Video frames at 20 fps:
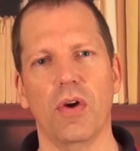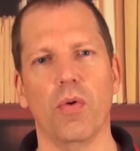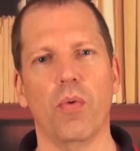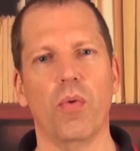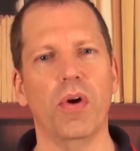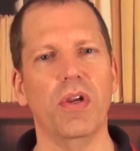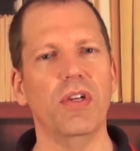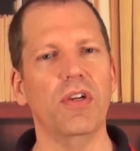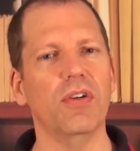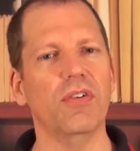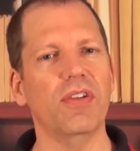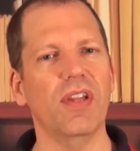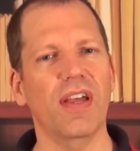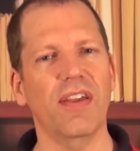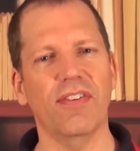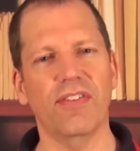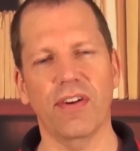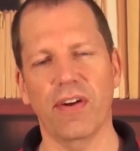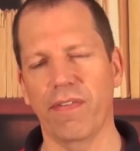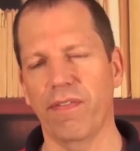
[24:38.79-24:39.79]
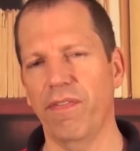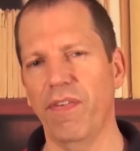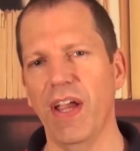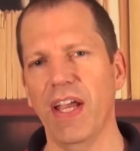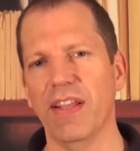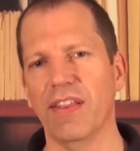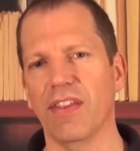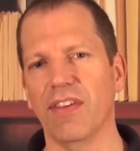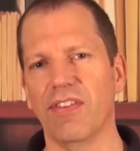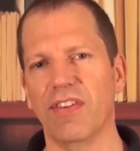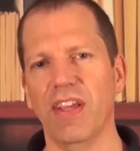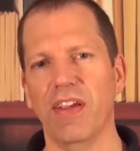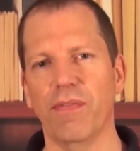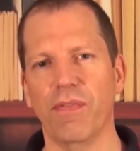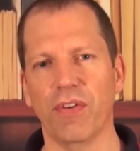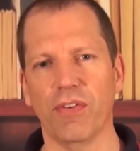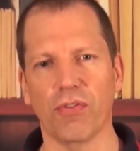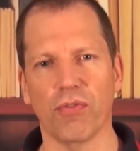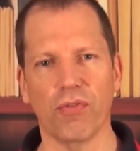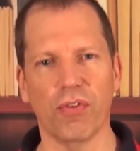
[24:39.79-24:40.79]
when you test our faith to see if
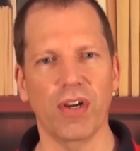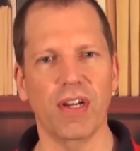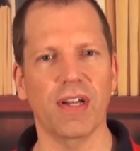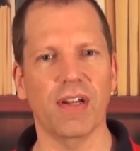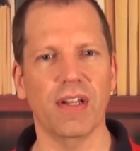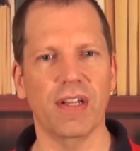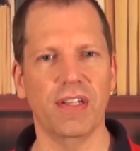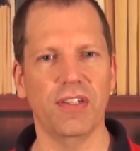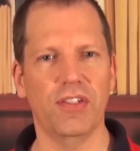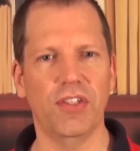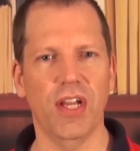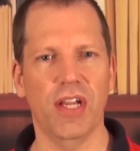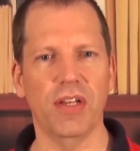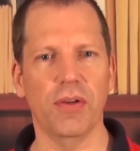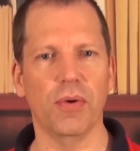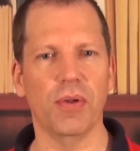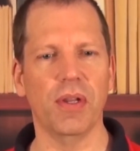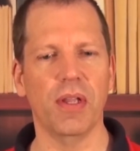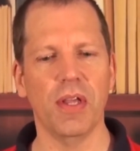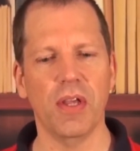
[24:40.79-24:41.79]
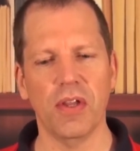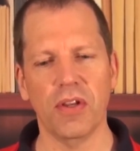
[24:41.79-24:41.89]
it's real and genuine,